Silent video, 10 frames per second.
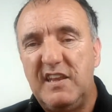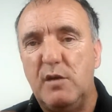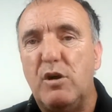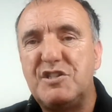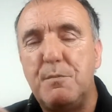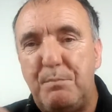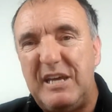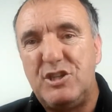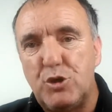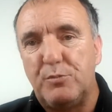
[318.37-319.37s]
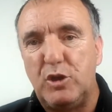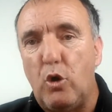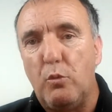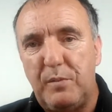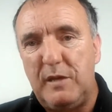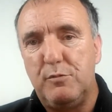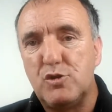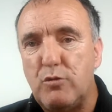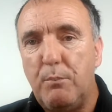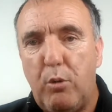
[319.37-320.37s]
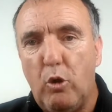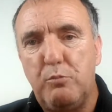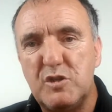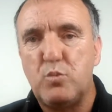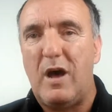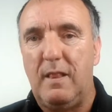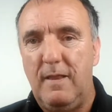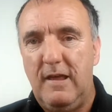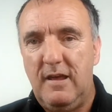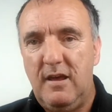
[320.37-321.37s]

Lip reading: They want to beat up the old people to a pulp as well.